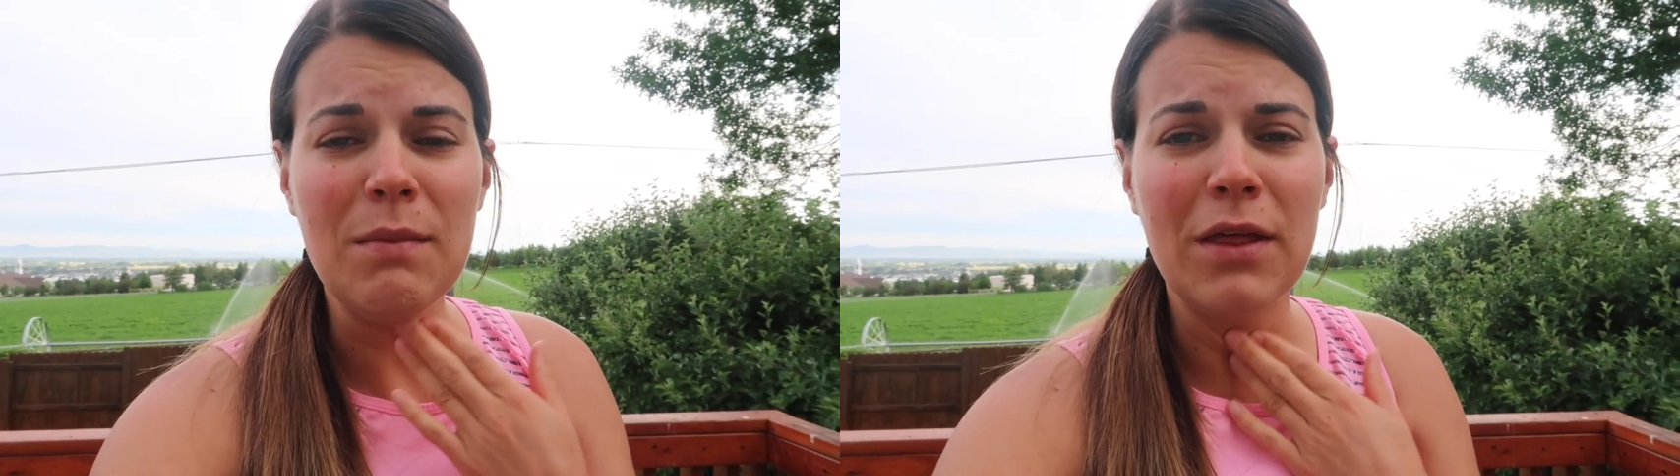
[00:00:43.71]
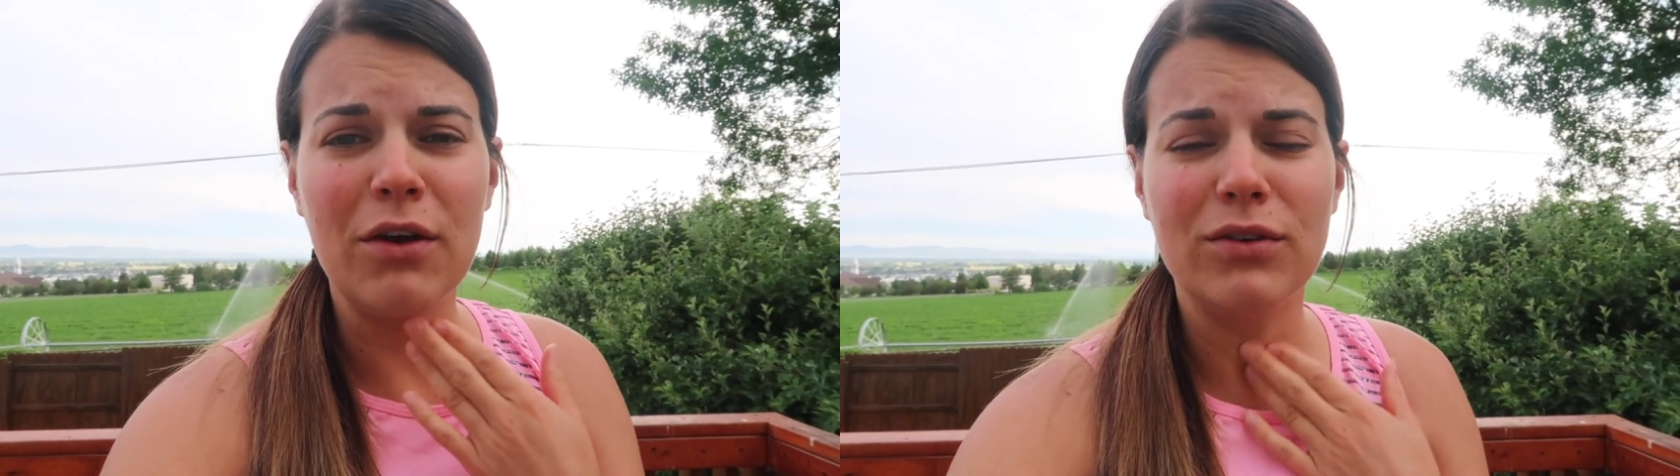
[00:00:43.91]

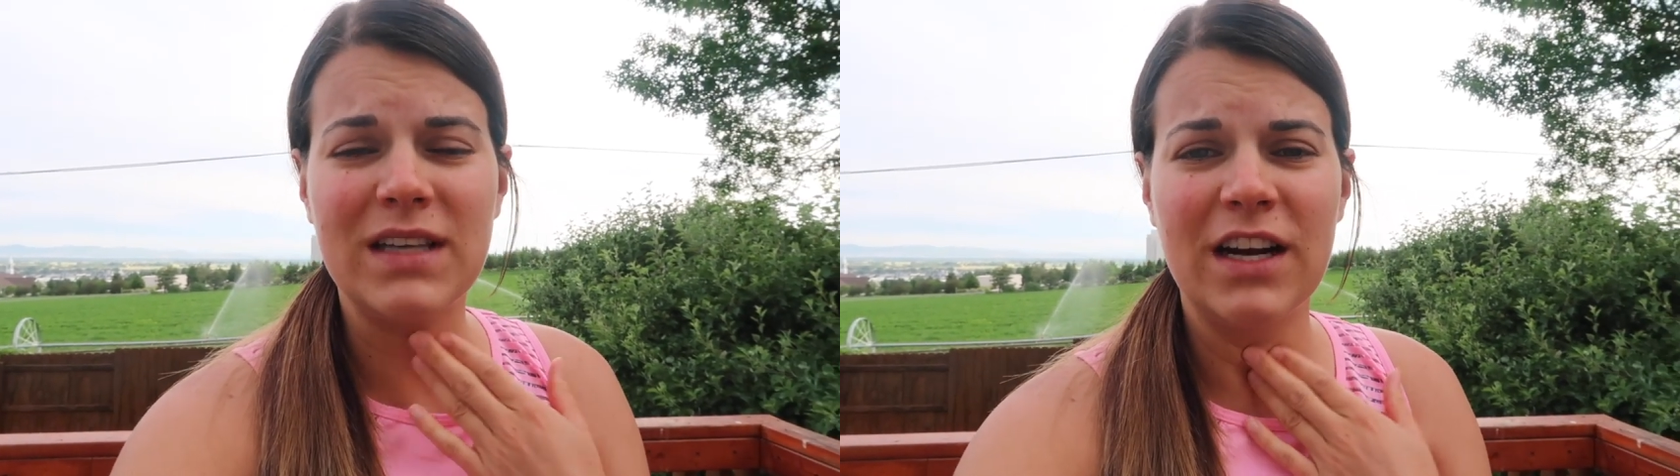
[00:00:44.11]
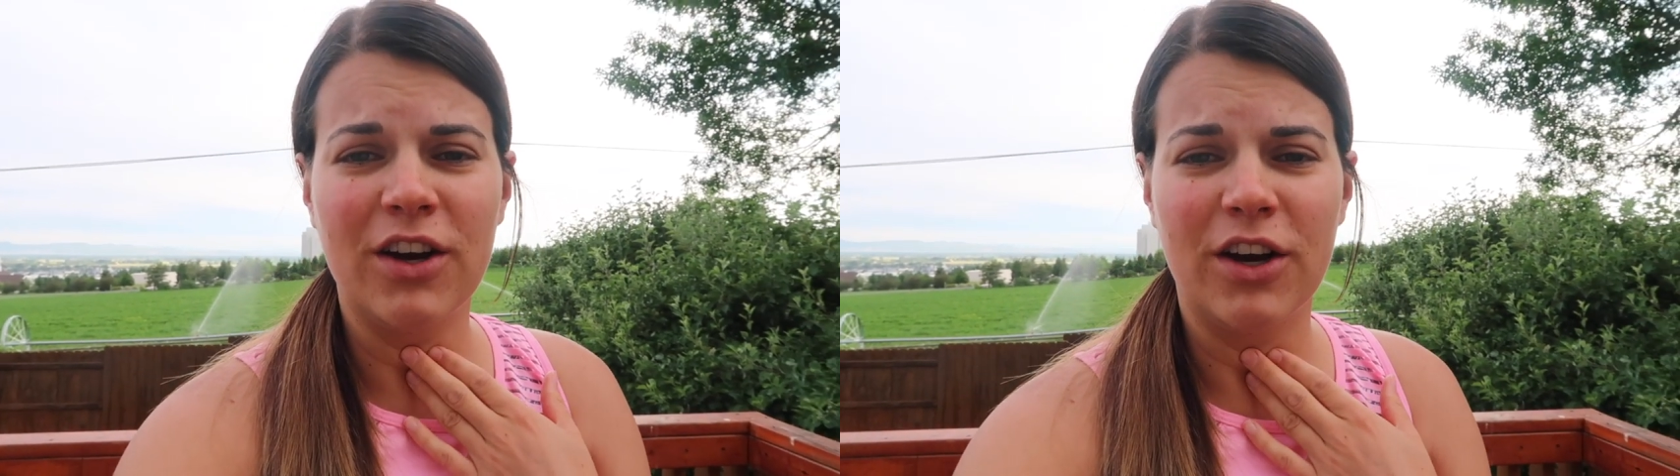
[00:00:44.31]
My
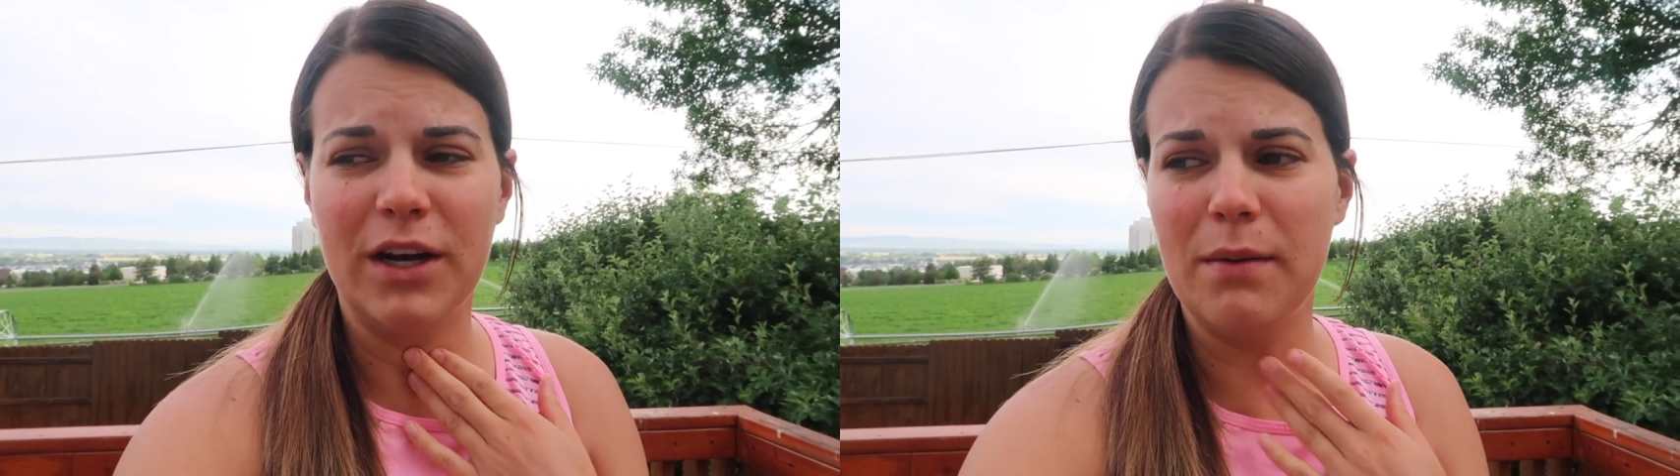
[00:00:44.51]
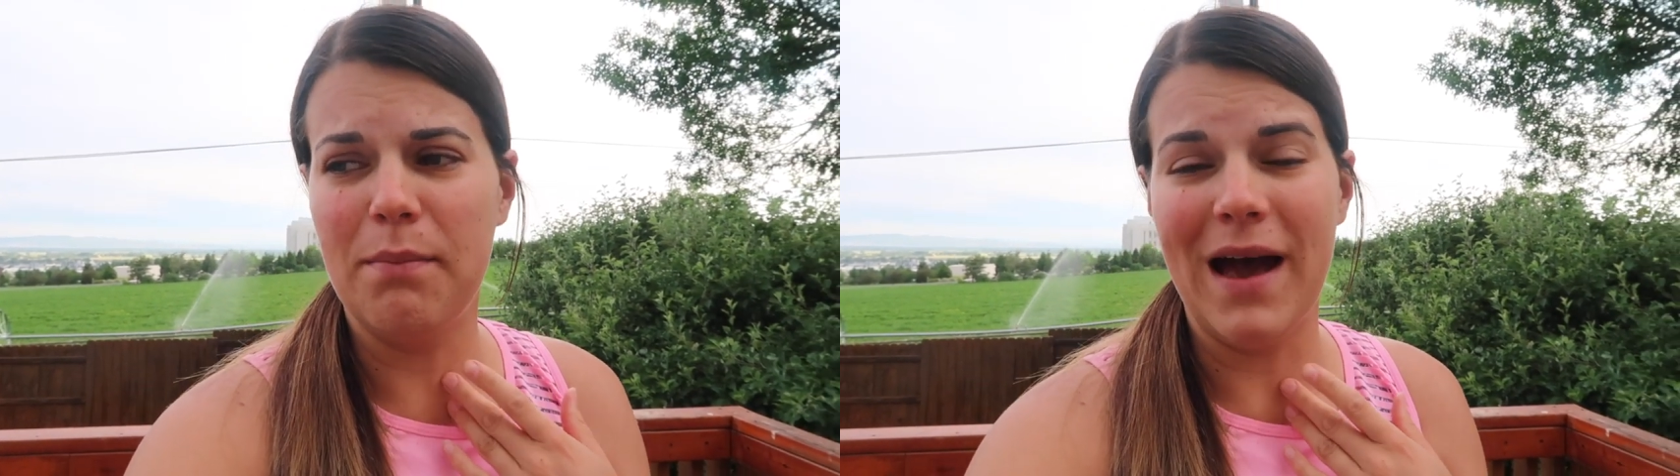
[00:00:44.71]
throat's kind of
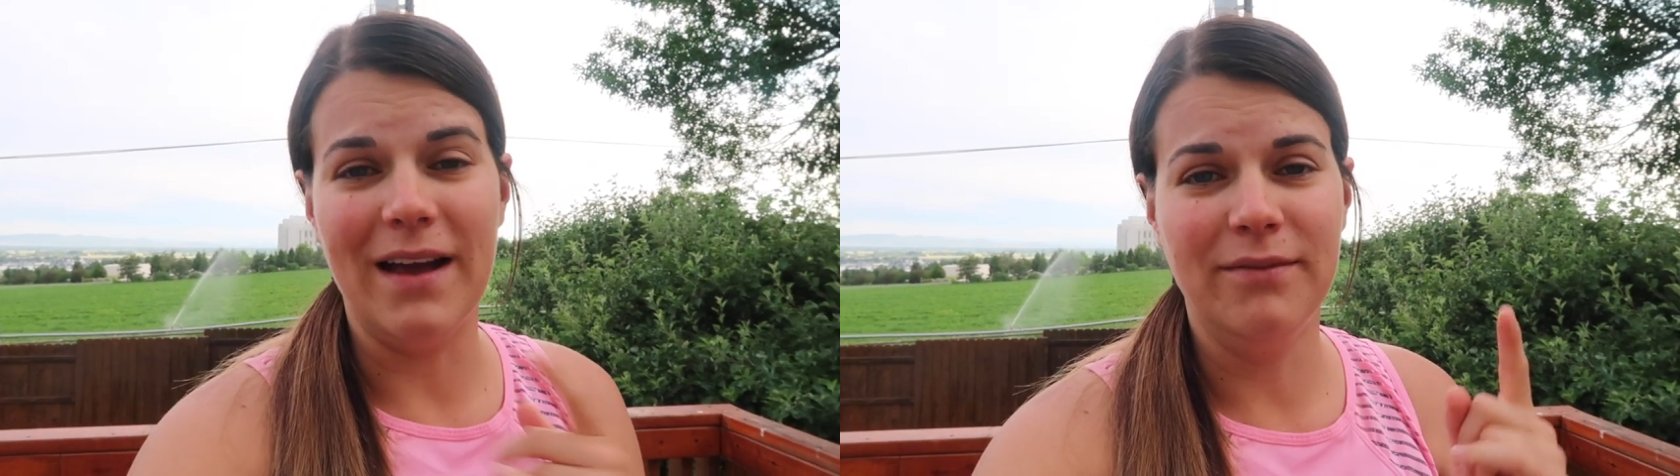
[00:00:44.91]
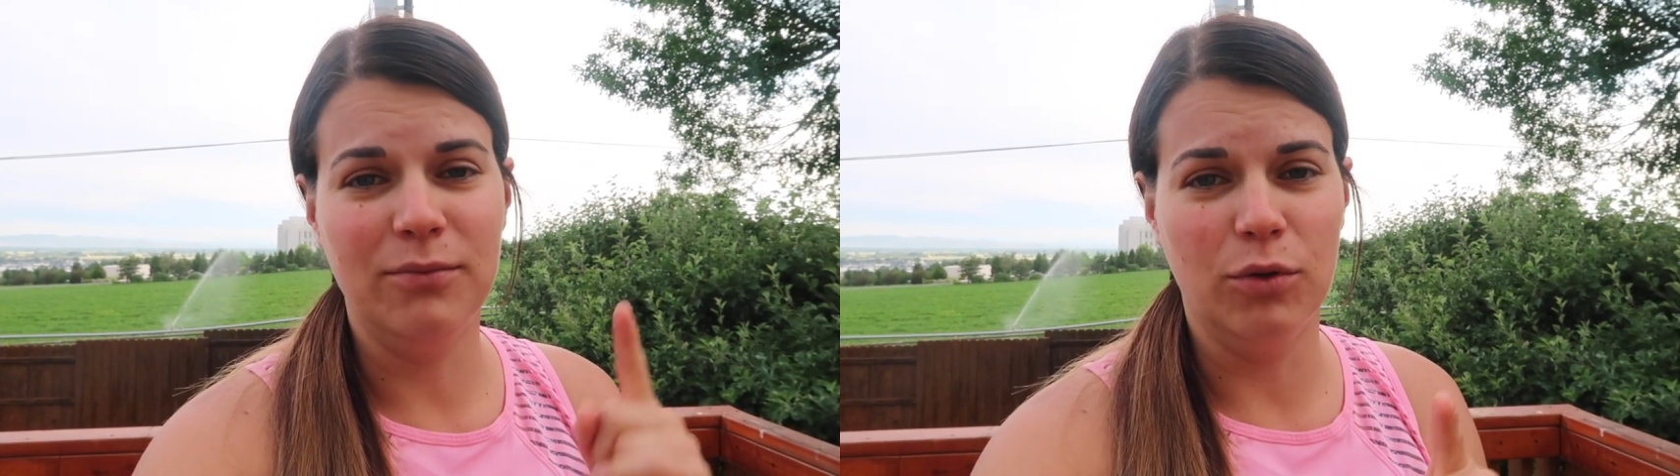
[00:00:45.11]
hurting,
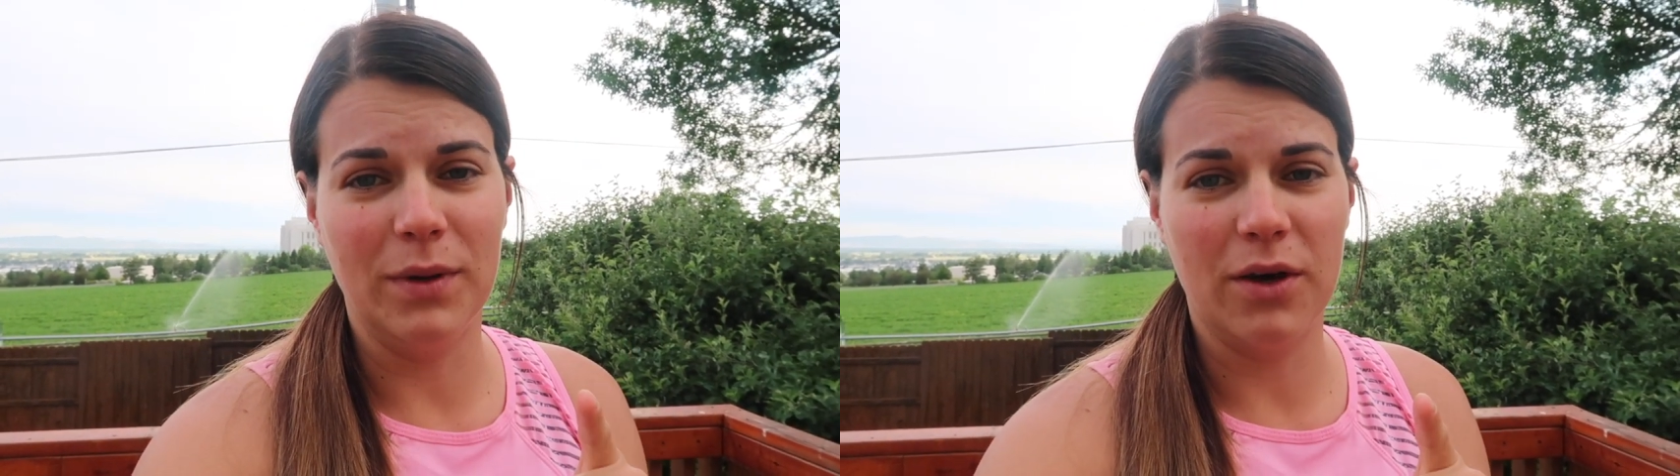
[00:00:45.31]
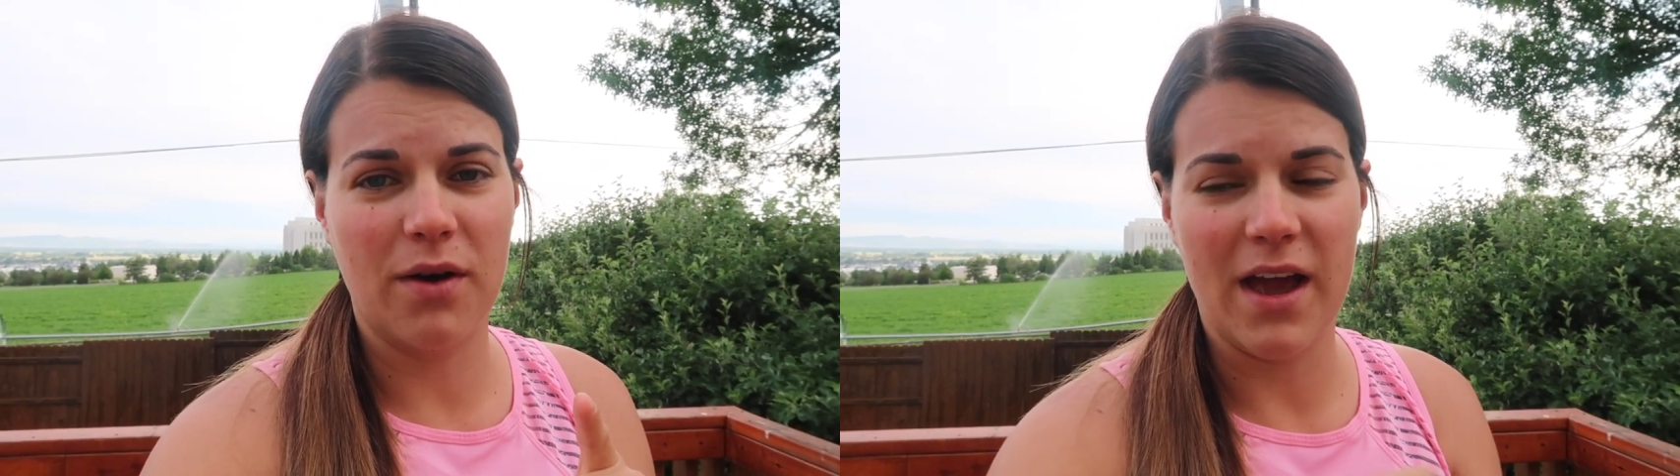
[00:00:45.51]
but we'll
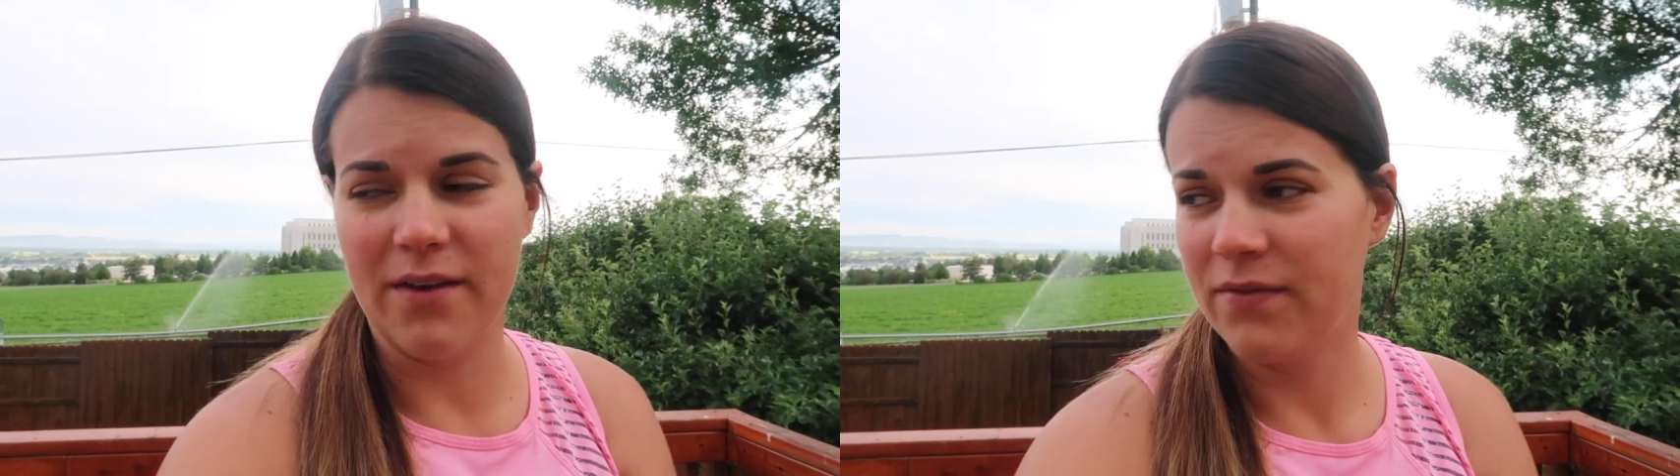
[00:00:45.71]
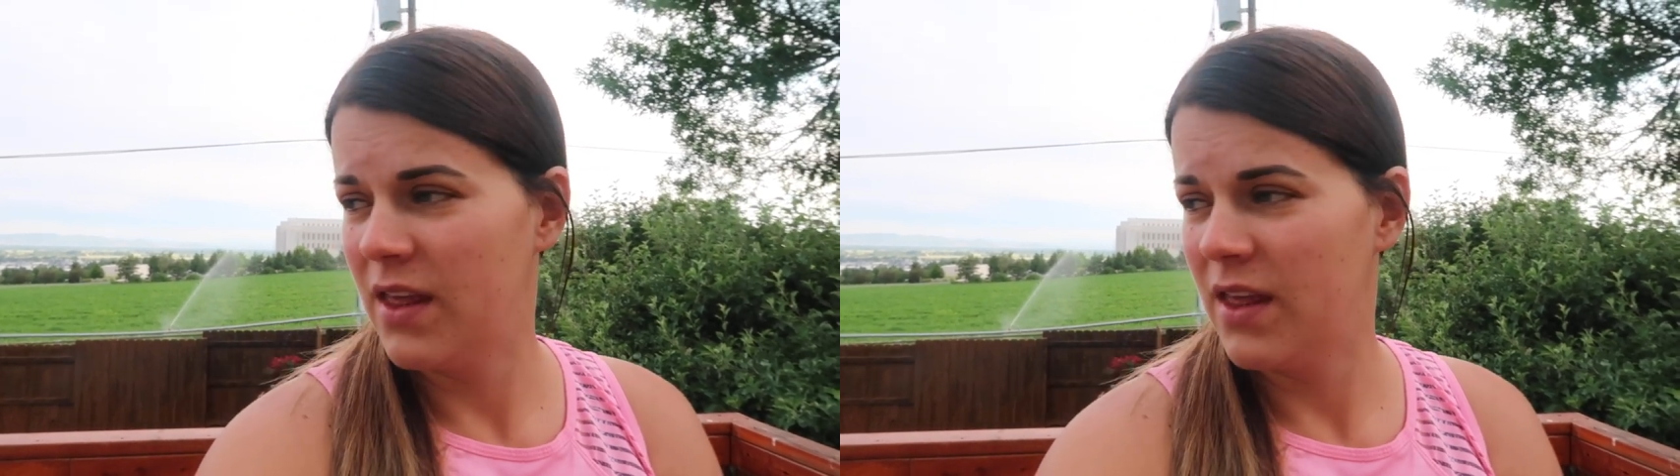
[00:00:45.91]
be okay.